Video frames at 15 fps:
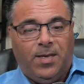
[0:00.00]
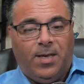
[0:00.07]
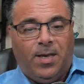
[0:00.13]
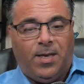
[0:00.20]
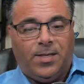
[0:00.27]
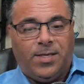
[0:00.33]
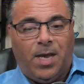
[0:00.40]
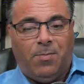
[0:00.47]

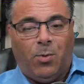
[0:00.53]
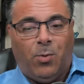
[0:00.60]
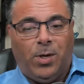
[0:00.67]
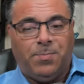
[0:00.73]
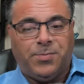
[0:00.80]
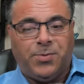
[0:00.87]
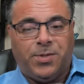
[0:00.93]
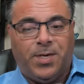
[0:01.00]
Uh, Damian
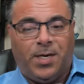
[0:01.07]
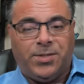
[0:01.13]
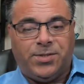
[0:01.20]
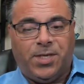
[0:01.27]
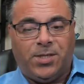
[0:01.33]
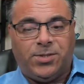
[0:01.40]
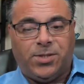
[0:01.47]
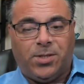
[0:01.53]
Williams of the United
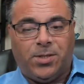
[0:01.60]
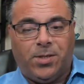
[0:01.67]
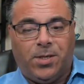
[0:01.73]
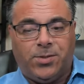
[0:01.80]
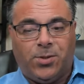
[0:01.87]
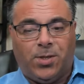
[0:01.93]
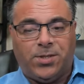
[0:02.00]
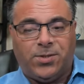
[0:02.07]
States uh,
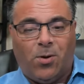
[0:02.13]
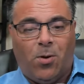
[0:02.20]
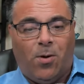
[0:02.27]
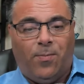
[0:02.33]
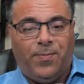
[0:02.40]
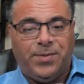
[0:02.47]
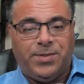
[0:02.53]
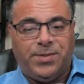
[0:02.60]
Attorney's
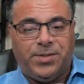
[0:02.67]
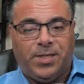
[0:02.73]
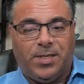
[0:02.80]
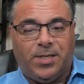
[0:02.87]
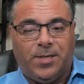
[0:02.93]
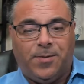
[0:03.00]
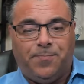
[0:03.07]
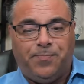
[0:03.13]
Office.
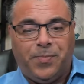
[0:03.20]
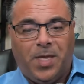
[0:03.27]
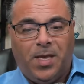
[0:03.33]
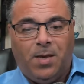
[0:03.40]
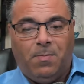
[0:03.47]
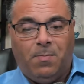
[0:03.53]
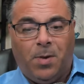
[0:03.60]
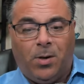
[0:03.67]
Um,
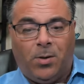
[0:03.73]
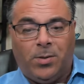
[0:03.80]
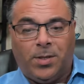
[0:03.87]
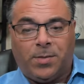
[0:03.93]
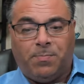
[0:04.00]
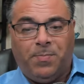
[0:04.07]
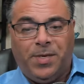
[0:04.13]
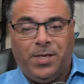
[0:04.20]

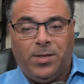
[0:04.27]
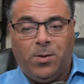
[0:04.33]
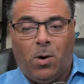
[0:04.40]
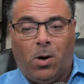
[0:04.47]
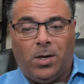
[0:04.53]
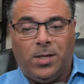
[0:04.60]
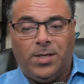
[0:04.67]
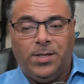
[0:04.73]
Merrick B.
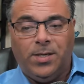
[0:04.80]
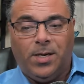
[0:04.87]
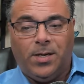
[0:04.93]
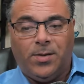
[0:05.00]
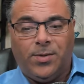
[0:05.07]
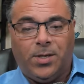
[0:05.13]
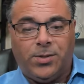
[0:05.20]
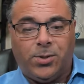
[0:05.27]
Garland,
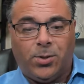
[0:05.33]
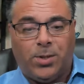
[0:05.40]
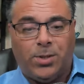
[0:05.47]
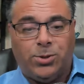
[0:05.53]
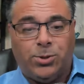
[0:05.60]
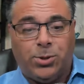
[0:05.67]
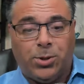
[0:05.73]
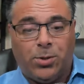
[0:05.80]
uh, the Attorney
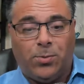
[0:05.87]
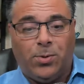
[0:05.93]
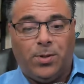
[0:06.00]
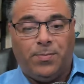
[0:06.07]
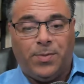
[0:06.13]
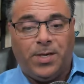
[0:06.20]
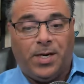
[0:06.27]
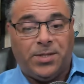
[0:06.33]
General
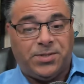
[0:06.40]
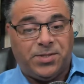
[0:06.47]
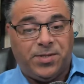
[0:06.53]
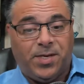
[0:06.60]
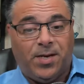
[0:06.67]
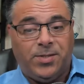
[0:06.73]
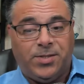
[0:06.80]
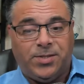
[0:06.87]
of the United
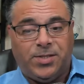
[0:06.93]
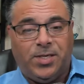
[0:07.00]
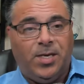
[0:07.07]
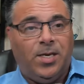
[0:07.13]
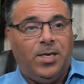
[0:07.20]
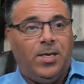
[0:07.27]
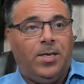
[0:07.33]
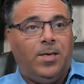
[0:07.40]
States.
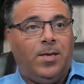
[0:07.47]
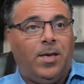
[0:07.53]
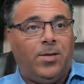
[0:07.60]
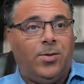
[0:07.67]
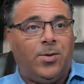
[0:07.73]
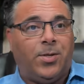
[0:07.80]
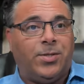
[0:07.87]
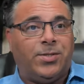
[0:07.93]
And
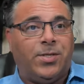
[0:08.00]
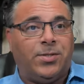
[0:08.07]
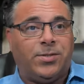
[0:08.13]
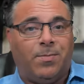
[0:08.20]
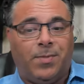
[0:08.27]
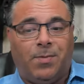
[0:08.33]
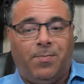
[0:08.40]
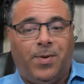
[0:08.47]
you can see
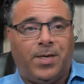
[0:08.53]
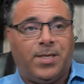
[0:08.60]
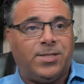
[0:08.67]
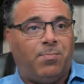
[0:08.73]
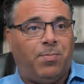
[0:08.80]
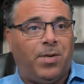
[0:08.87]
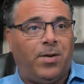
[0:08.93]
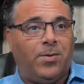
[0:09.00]
some of the
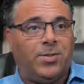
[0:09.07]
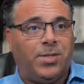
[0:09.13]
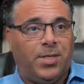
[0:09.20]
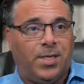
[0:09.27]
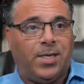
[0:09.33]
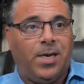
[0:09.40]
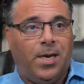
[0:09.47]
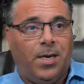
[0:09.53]
biggest players in
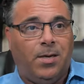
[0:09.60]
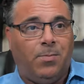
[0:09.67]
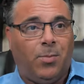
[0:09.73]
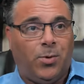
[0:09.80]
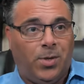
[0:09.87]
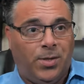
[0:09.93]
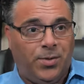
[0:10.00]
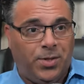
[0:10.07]
the game
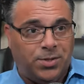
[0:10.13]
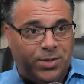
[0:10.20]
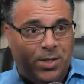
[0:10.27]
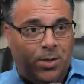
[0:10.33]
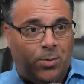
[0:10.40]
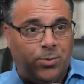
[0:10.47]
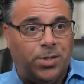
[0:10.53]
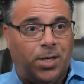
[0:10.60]
are in this
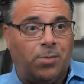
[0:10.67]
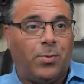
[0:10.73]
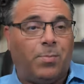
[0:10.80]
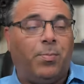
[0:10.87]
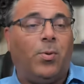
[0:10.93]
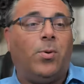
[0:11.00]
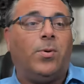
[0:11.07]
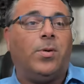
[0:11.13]
DOJ
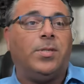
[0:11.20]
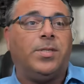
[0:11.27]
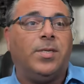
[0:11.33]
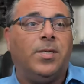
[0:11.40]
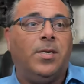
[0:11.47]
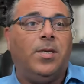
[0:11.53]
report,